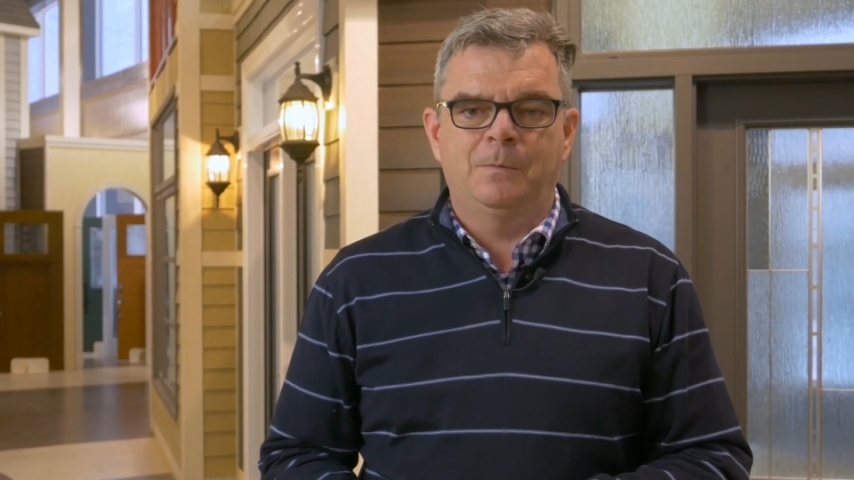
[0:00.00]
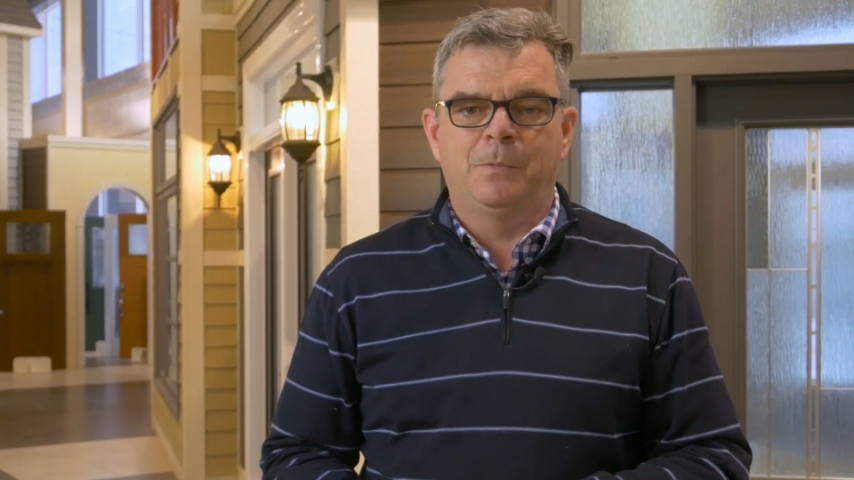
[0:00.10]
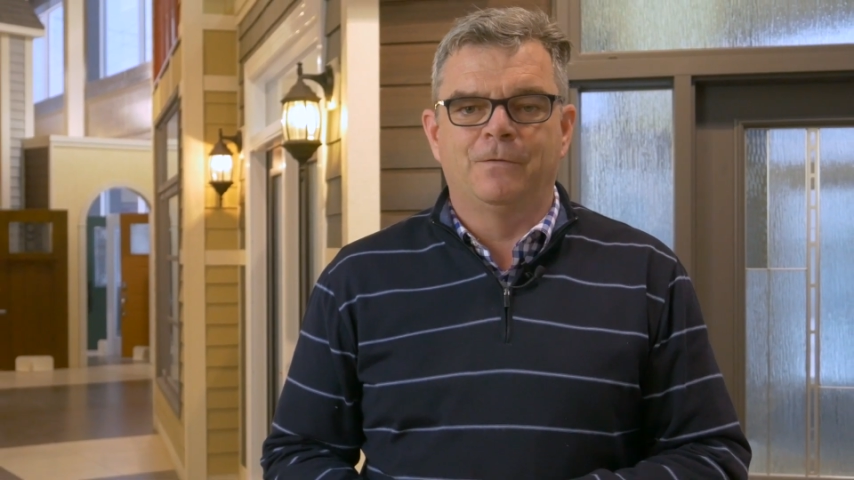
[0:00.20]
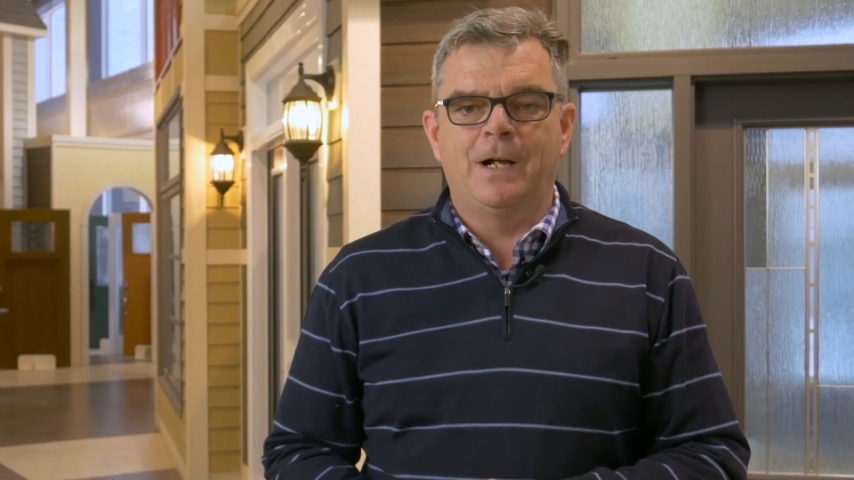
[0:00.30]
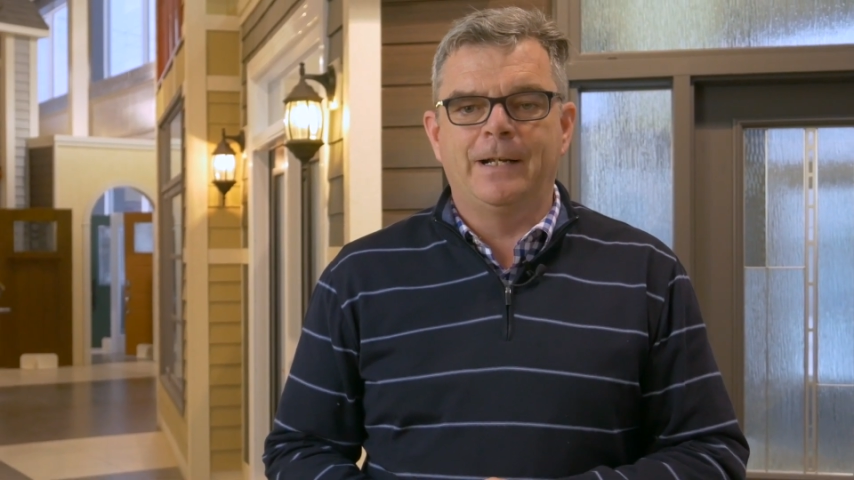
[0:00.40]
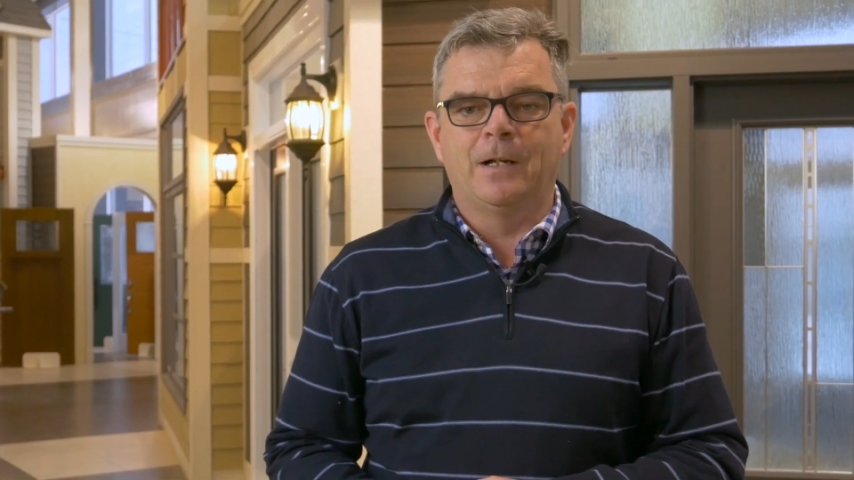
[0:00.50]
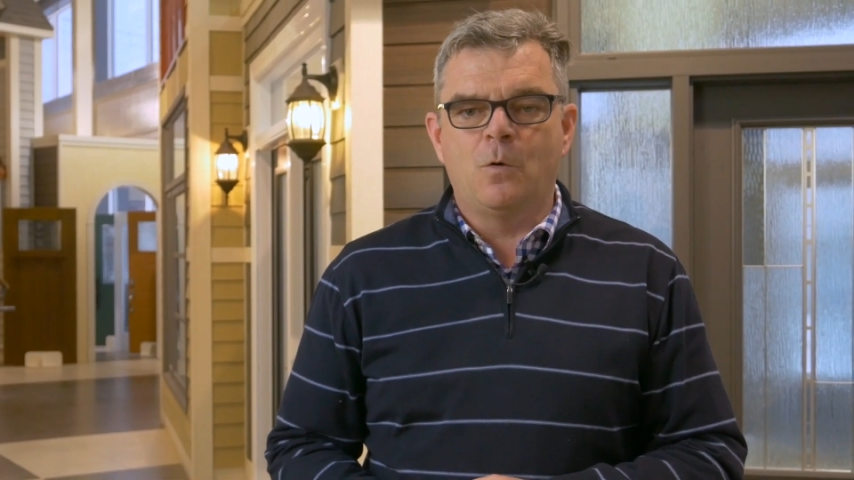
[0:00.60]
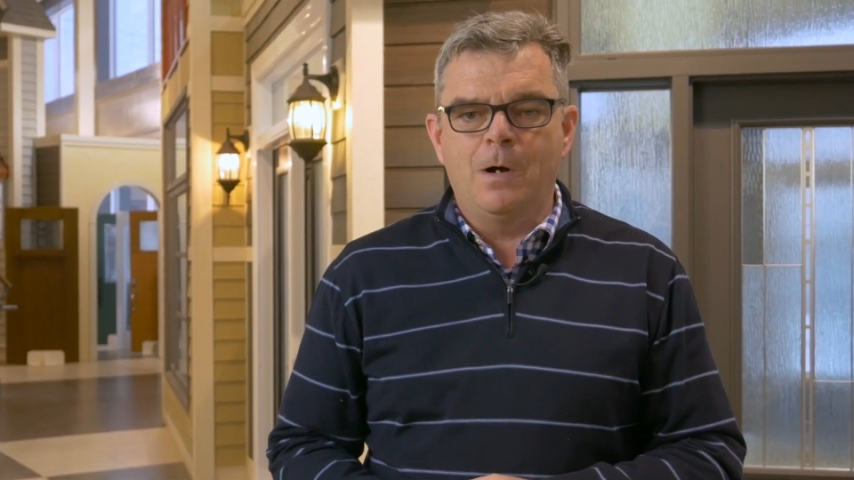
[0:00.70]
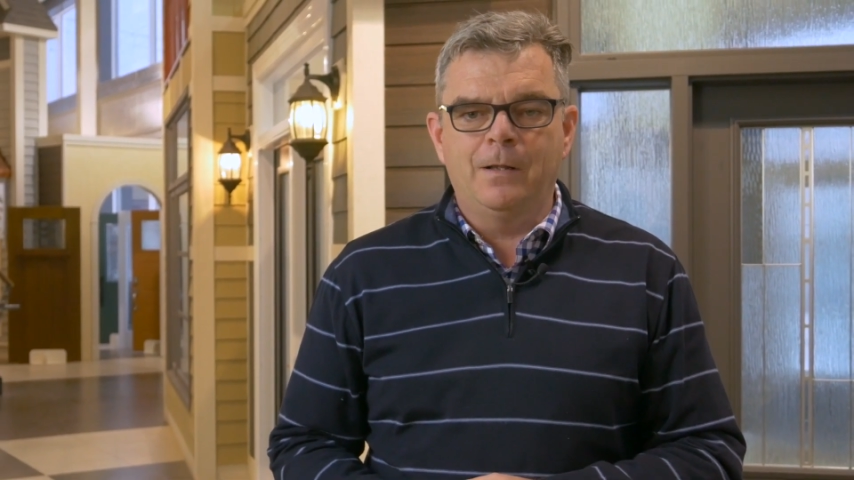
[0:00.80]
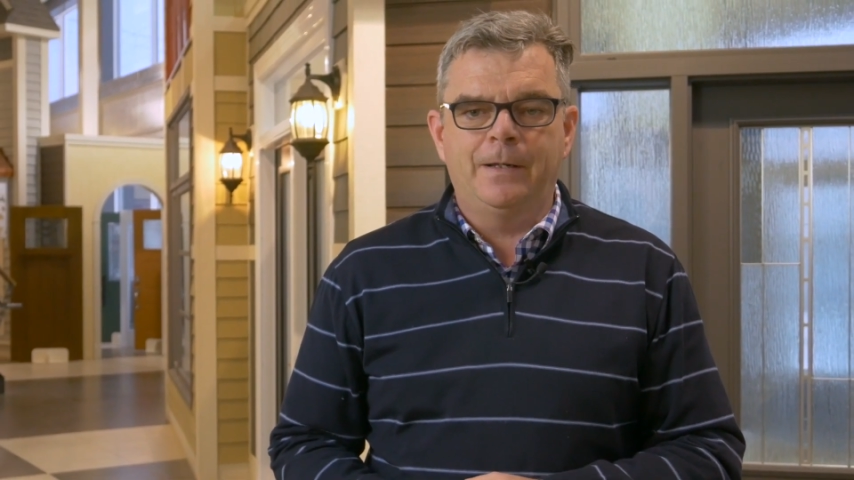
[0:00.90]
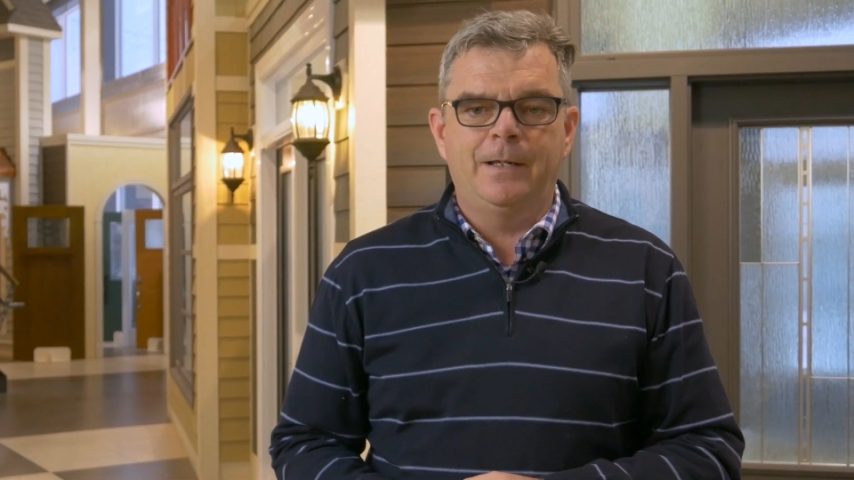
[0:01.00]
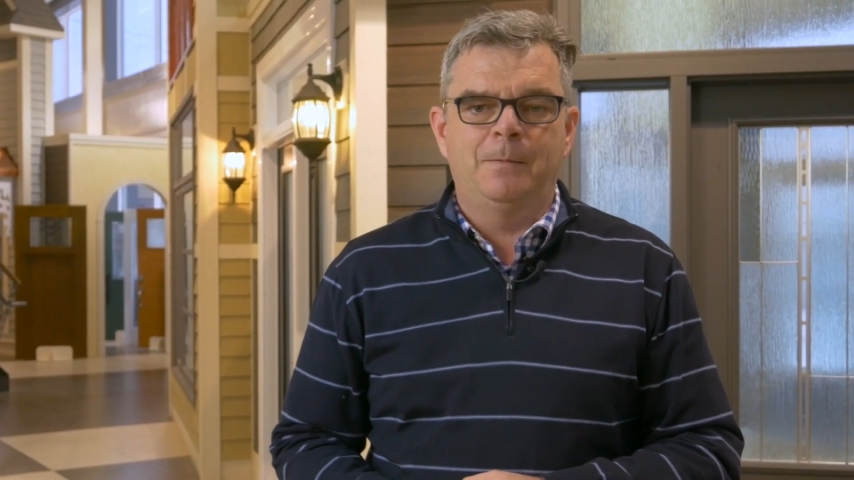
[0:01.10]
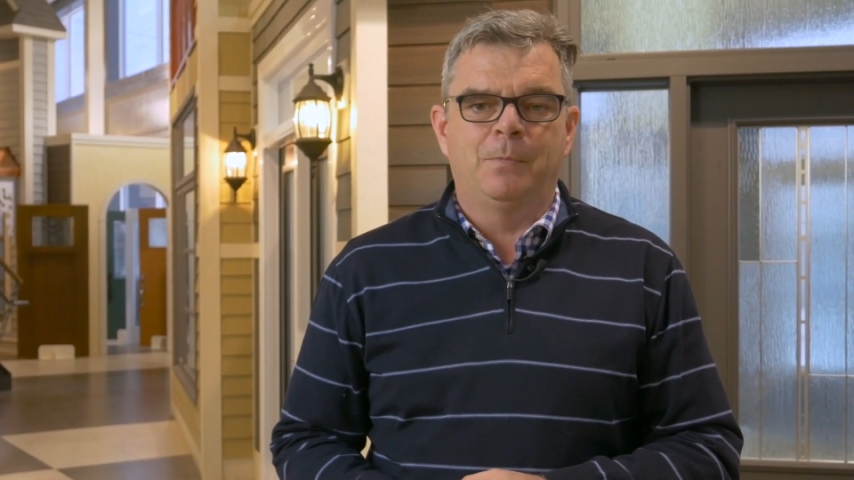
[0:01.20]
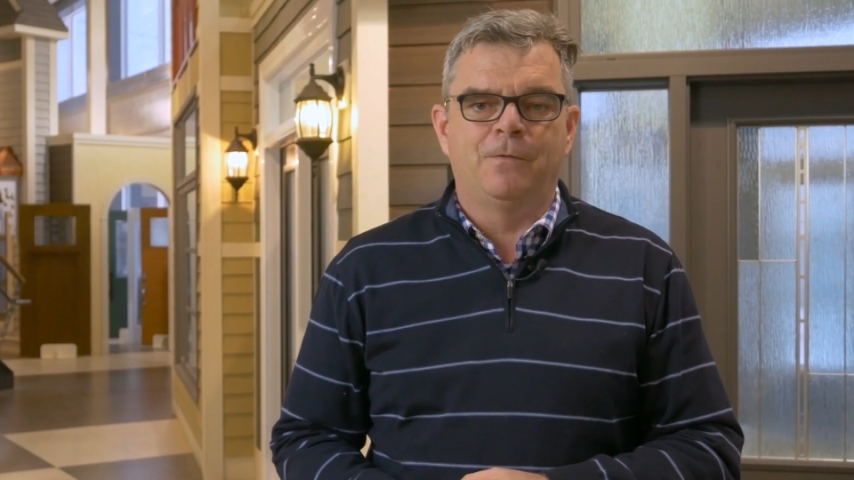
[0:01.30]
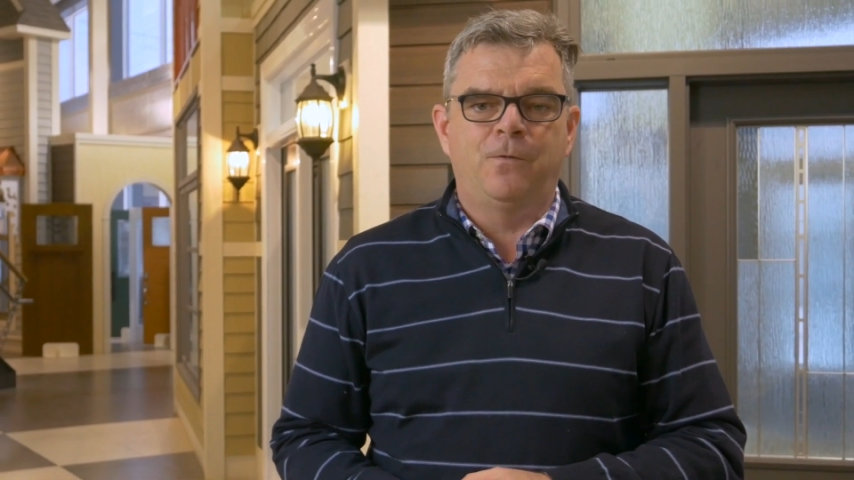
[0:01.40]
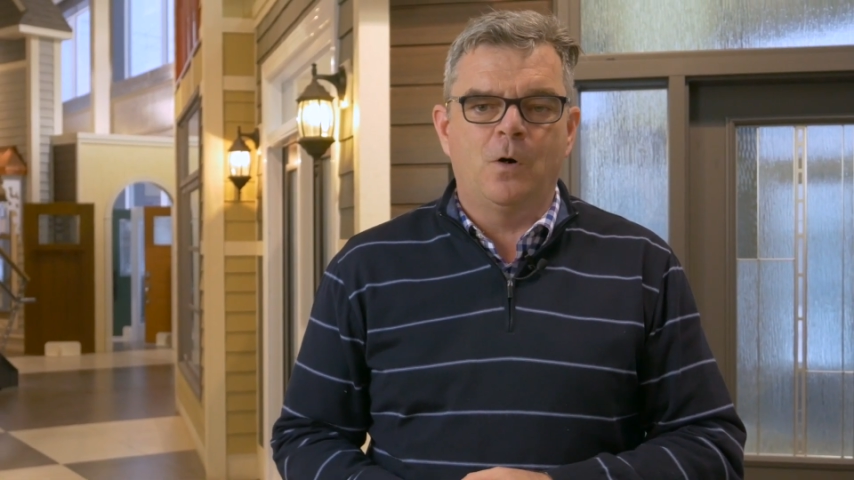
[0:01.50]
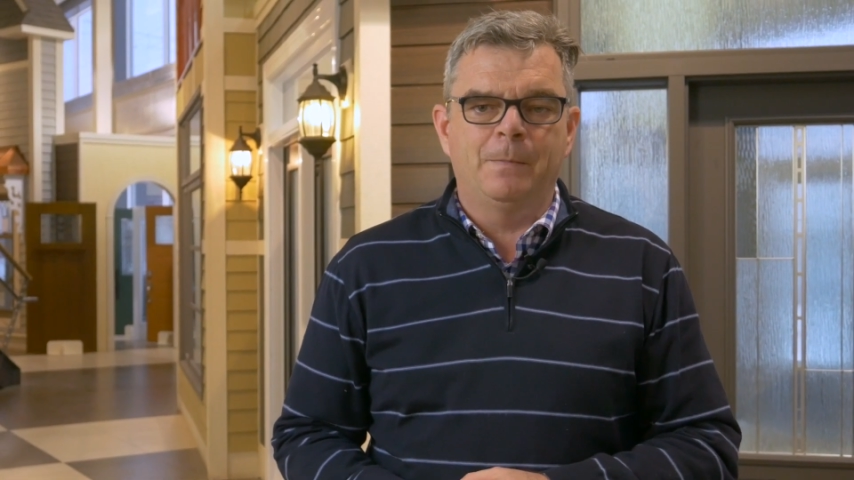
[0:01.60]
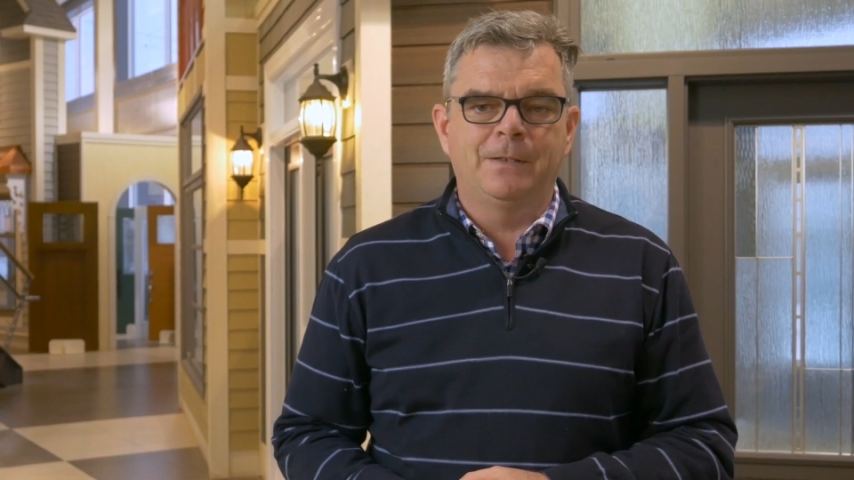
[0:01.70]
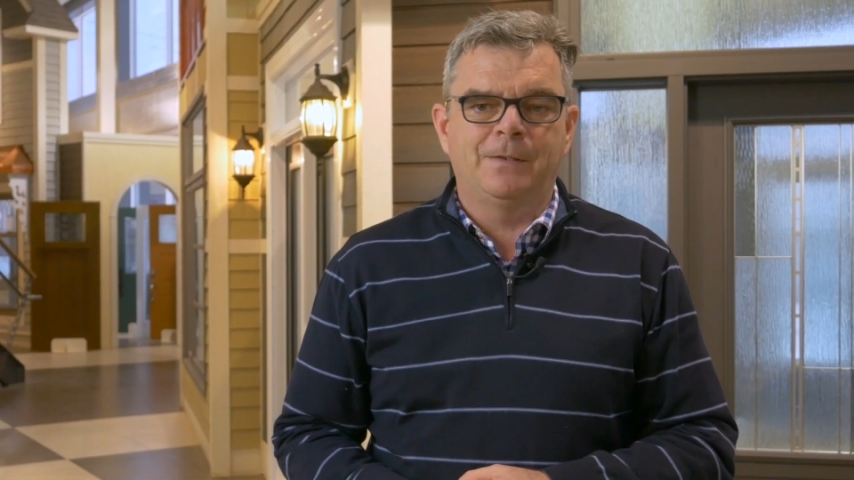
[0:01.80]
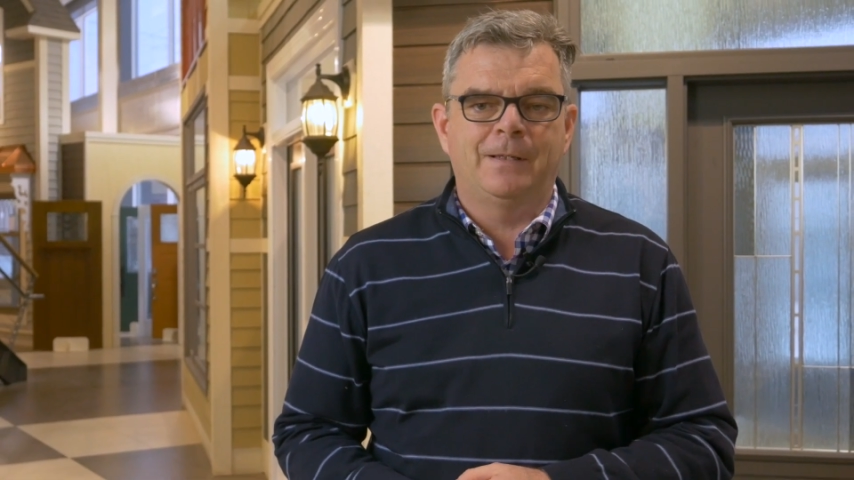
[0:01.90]
providing quality,
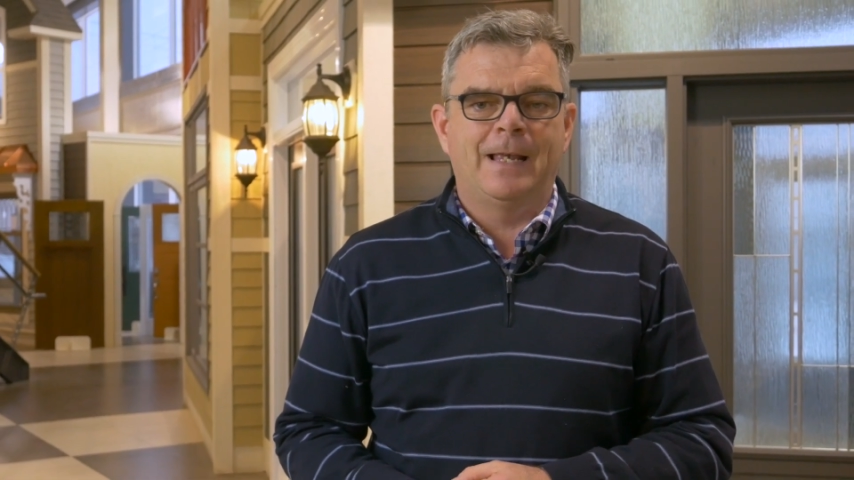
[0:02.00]
performance,